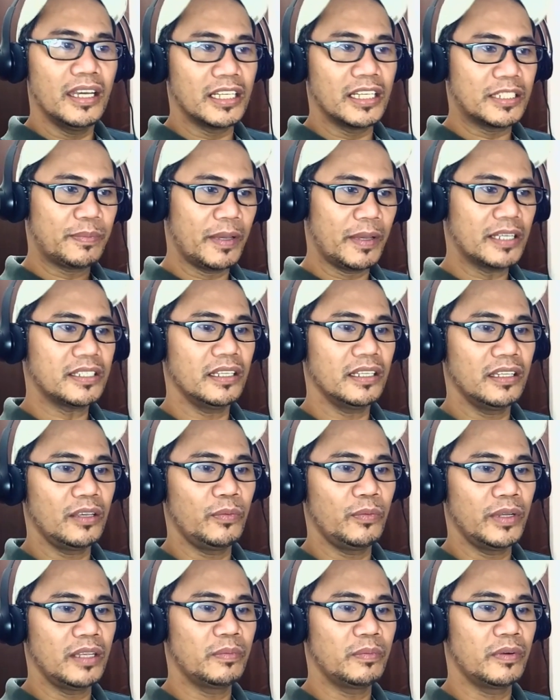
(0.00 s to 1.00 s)

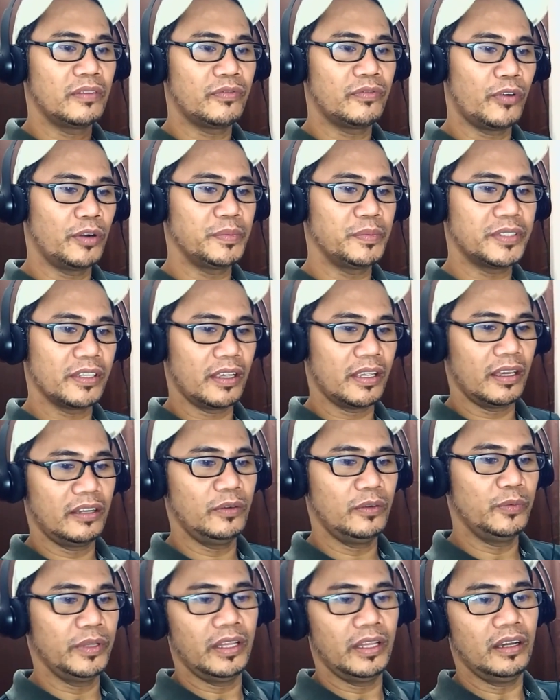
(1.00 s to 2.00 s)
especially when he performs
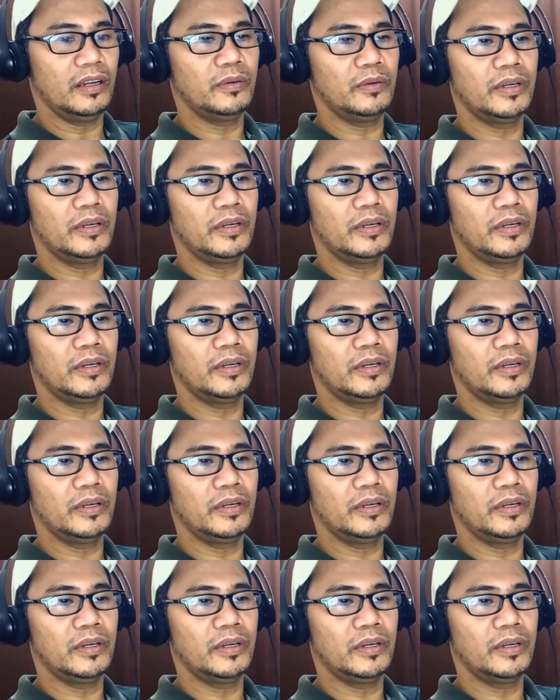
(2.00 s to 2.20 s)
together with